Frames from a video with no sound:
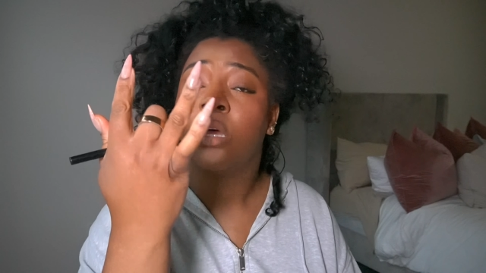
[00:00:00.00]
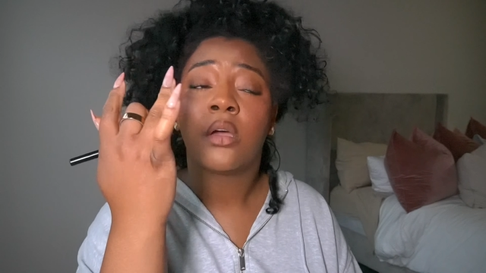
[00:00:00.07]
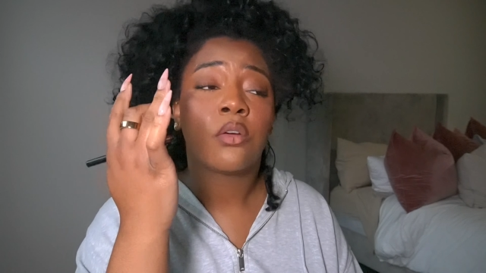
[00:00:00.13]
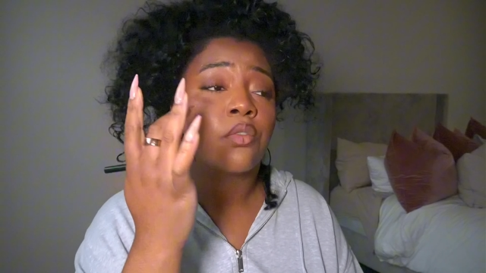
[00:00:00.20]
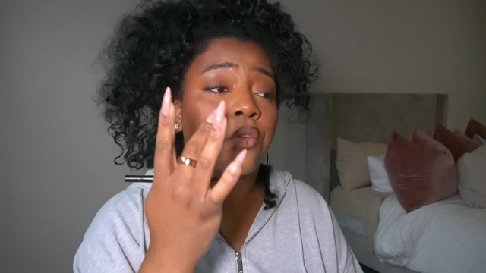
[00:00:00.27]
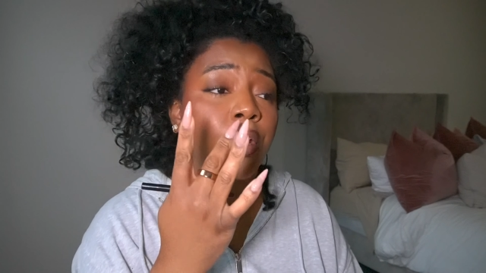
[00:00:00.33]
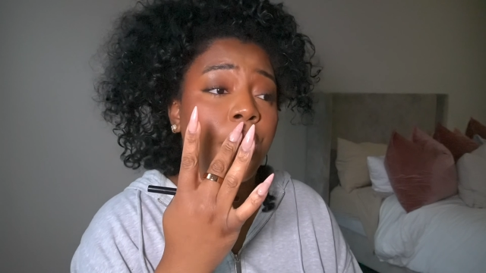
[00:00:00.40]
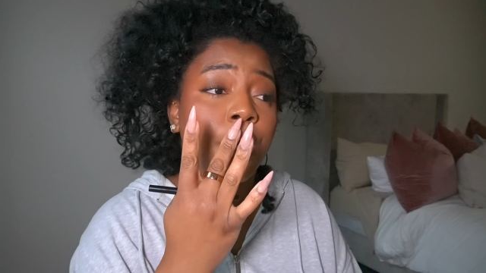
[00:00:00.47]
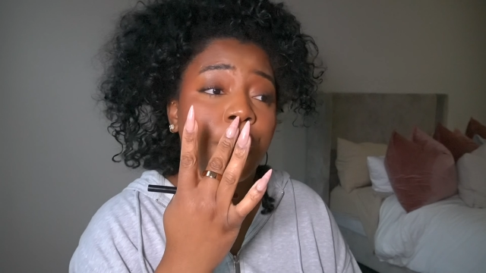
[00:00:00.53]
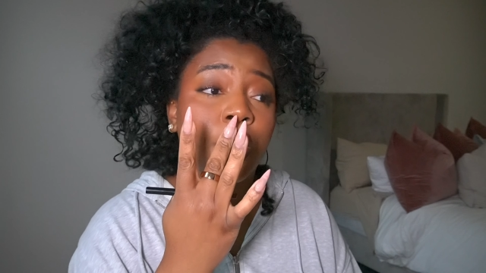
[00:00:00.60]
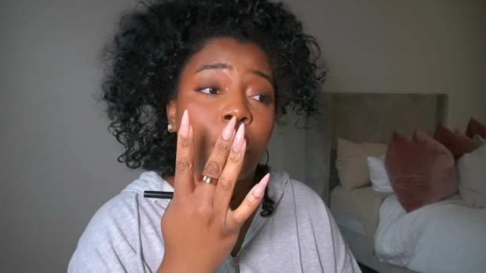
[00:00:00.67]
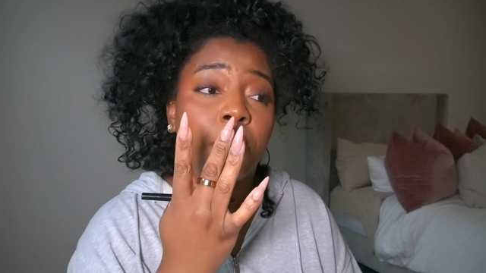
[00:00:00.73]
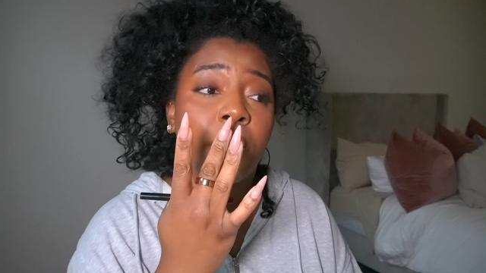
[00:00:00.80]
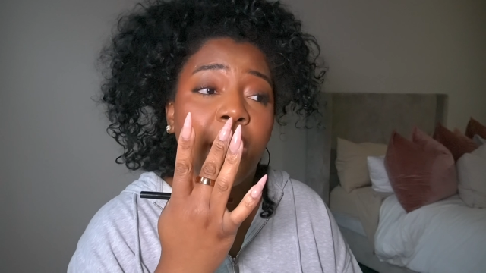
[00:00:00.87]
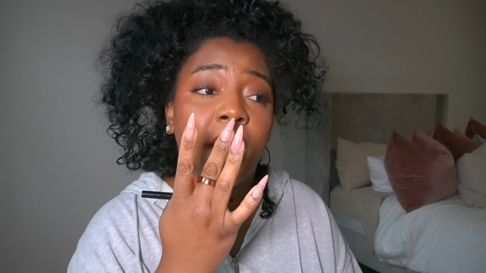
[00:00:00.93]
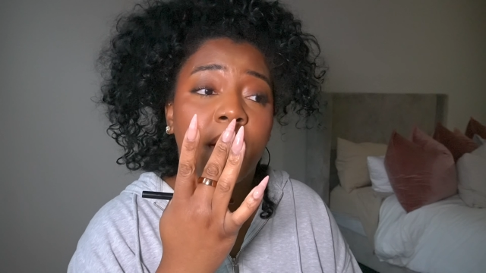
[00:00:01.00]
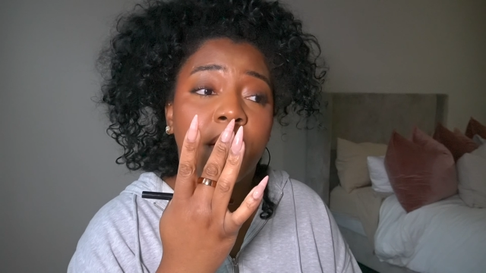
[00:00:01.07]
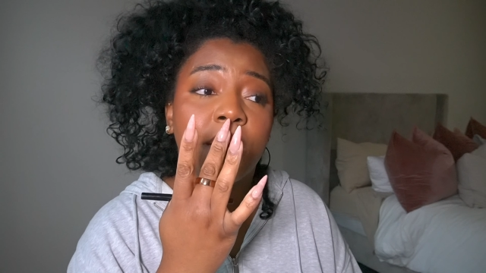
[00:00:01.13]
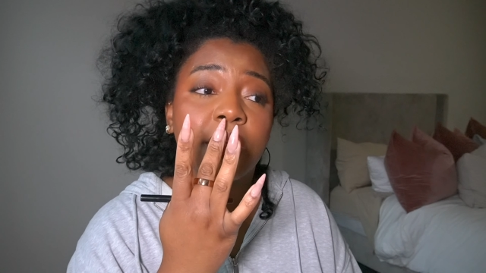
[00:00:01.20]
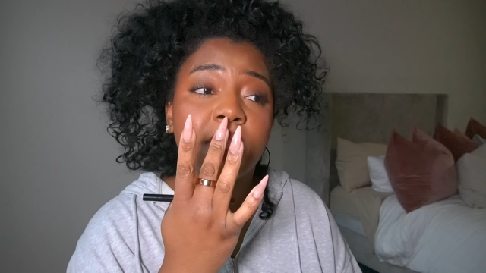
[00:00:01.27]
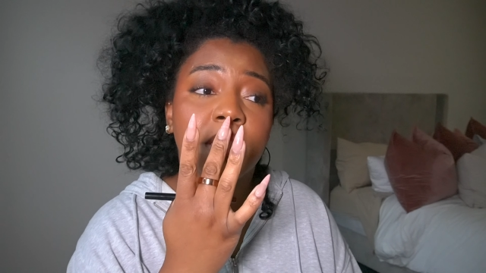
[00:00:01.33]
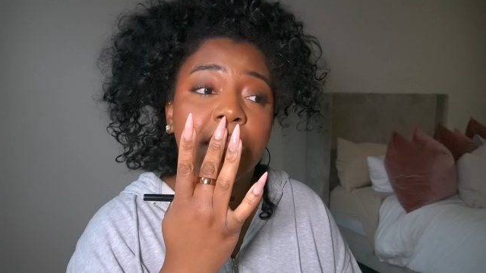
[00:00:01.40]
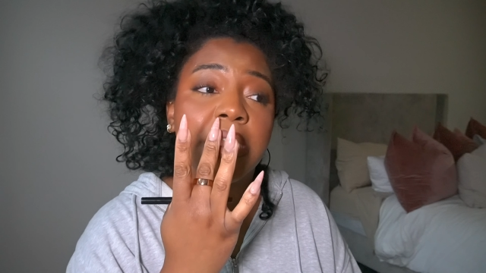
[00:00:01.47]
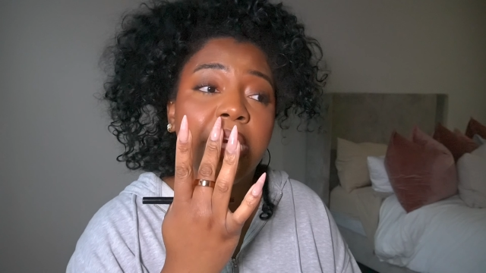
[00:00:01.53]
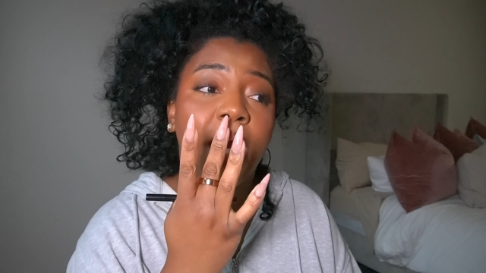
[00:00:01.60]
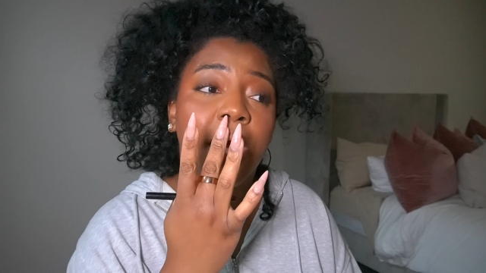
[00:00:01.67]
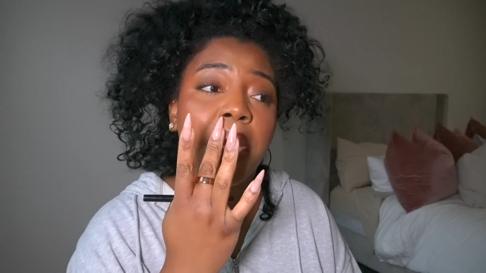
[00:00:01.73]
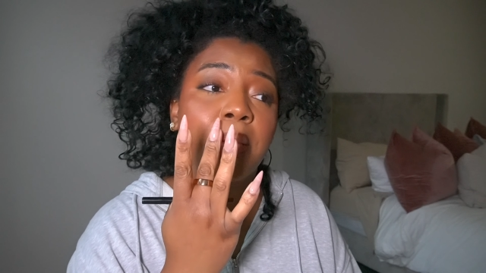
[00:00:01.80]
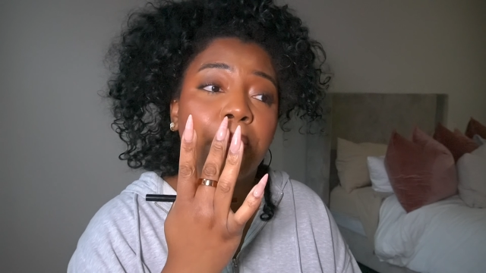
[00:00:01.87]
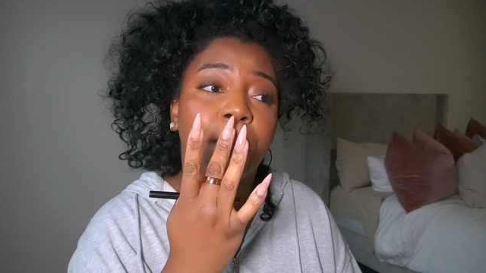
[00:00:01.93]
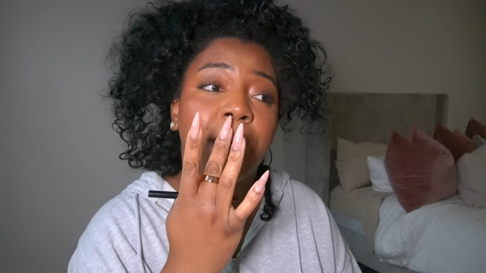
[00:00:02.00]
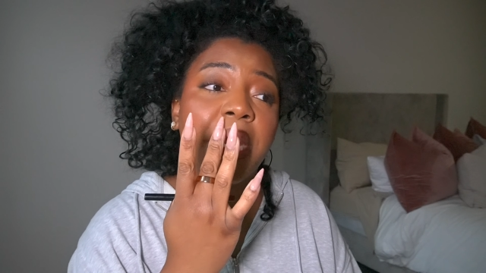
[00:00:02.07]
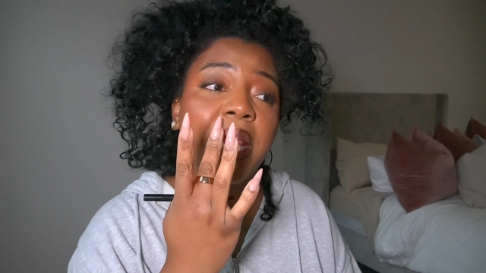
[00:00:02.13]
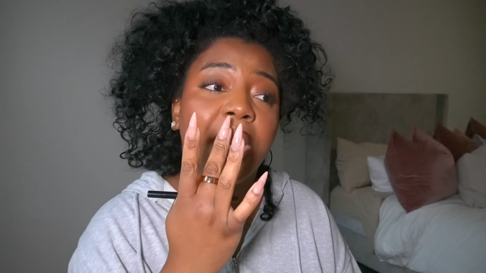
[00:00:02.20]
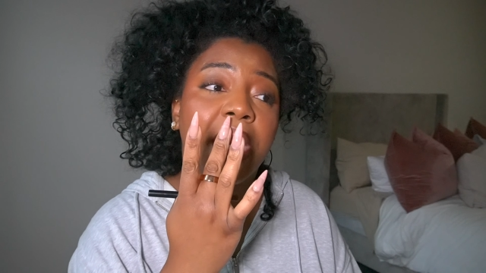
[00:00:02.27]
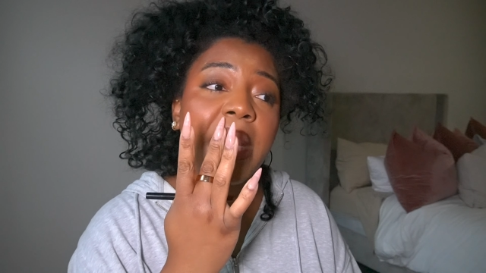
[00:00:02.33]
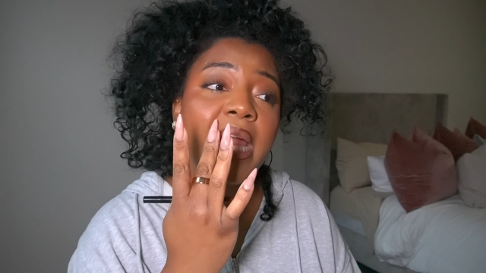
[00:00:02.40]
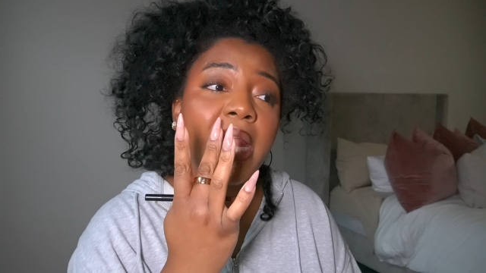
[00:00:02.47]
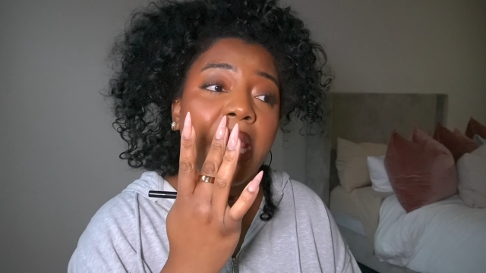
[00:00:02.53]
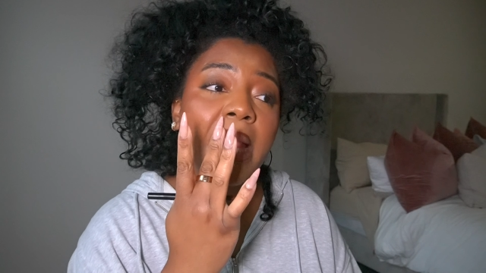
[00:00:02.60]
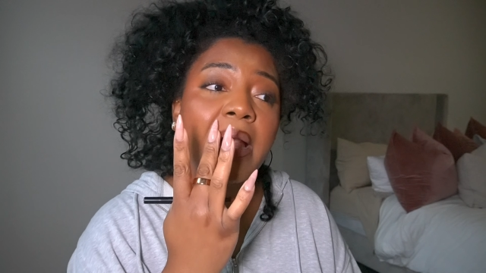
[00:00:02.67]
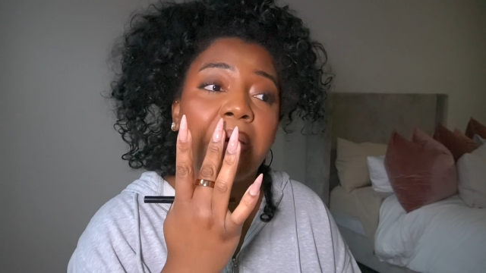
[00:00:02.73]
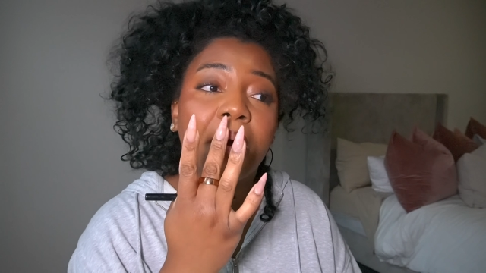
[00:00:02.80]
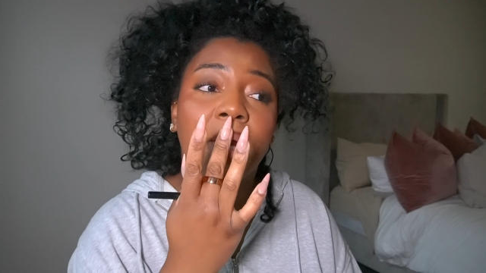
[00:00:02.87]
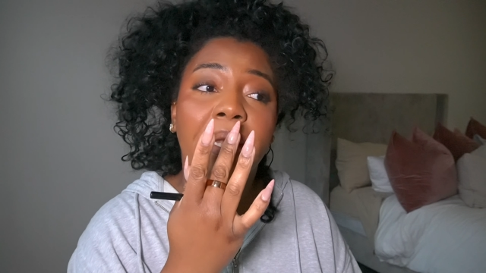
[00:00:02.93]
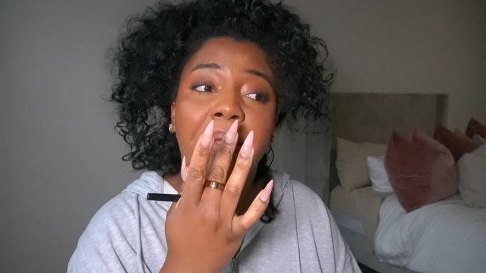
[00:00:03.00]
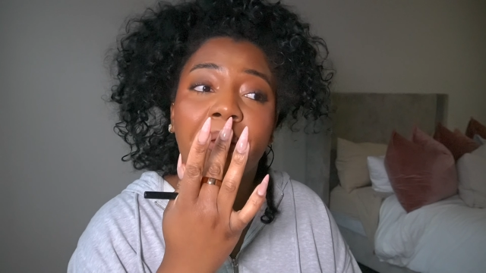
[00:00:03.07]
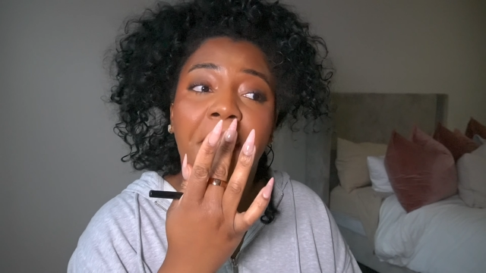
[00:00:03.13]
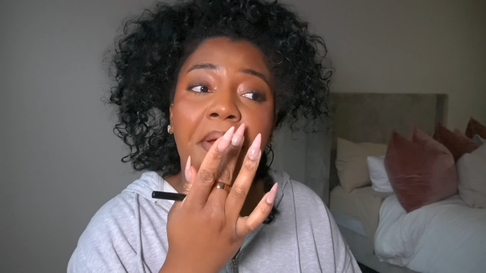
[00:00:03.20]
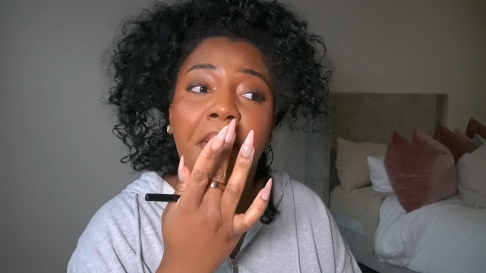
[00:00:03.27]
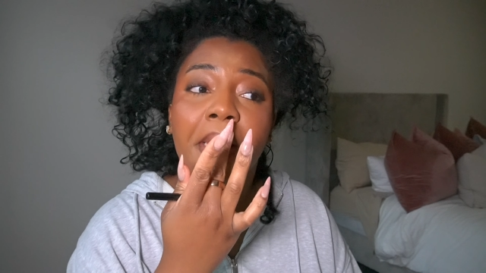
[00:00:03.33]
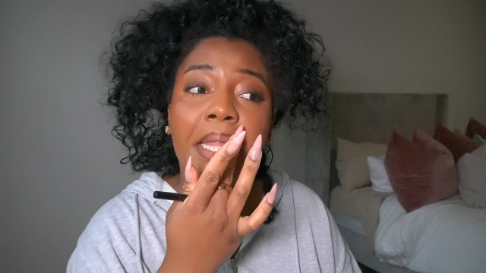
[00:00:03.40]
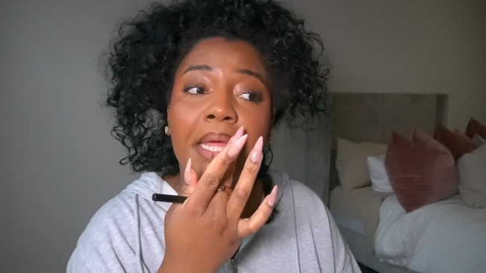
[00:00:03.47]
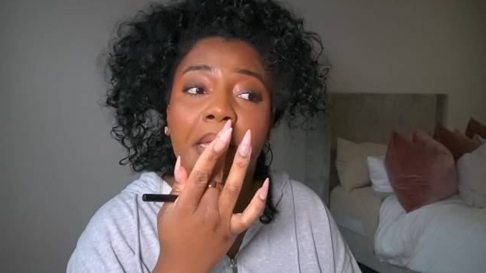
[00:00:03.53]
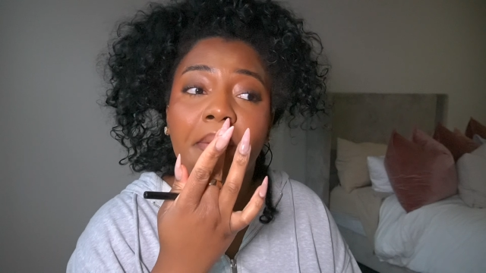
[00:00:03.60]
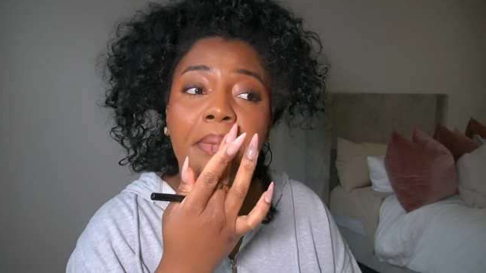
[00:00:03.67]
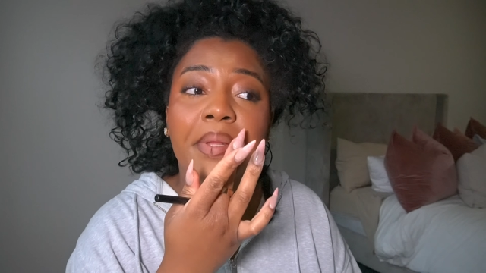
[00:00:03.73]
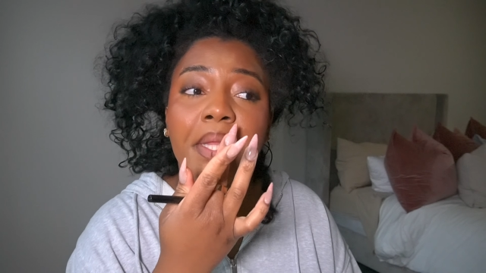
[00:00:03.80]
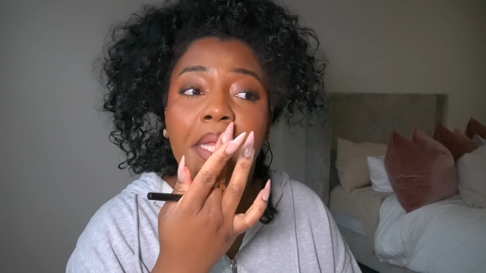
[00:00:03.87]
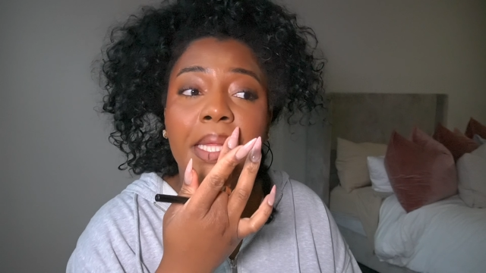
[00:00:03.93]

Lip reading: ring, don't matter, and just kind of blend that out into your lips.